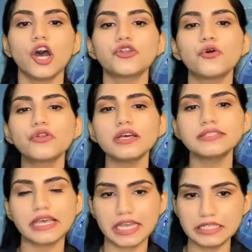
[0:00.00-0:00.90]

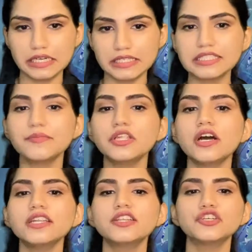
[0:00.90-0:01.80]
Arora said,
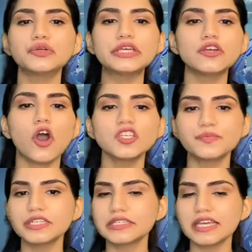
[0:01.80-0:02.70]
similarly, the unique
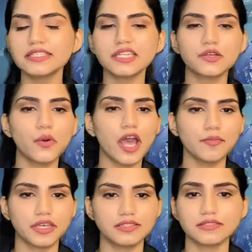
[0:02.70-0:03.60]
hospital case
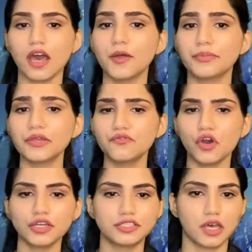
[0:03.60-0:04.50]
requirements are being
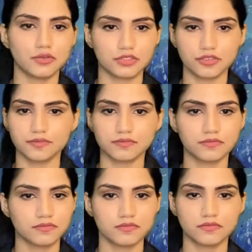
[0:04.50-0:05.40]
worked out.
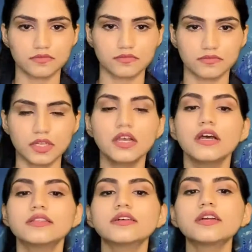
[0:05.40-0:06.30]

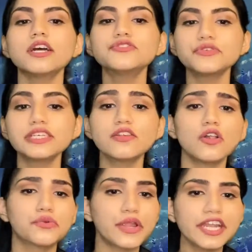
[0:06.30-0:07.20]
The country is
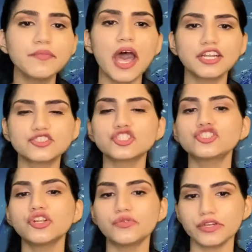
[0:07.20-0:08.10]
already managing
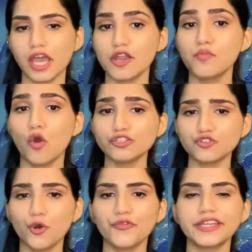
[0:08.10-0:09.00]
children and
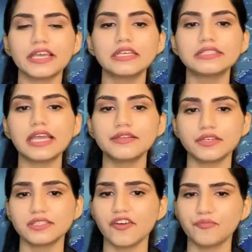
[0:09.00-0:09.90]
most COVID care
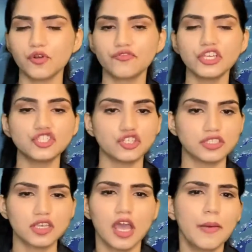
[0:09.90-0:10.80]
centers have
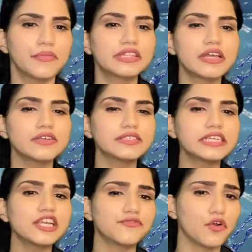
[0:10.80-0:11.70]
provisions, but there is
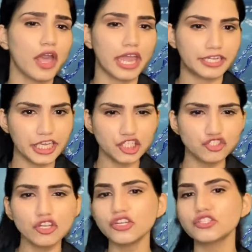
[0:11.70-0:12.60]
need for
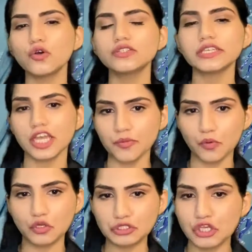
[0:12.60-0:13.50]
additional resource
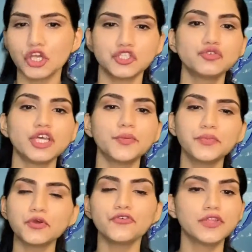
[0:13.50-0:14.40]
inputs to
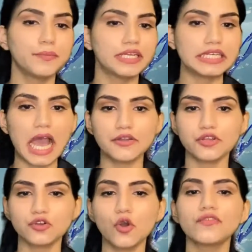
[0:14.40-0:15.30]
improve the
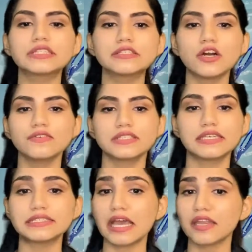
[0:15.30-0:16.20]
pediatric COVID
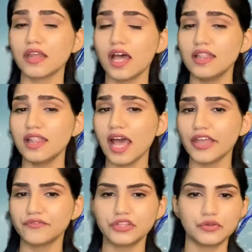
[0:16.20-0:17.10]
services and
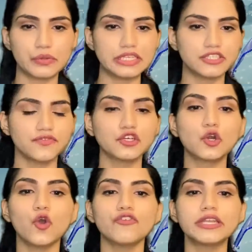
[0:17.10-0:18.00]
align with the rest of the
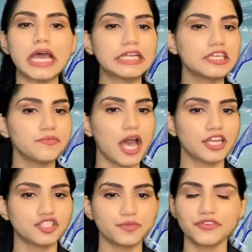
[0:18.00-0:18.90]
COVID-19
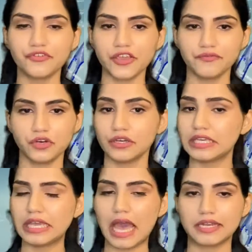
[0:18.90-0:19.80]
management framework,
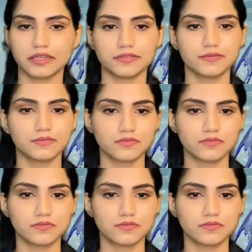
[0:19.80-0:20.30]
he added.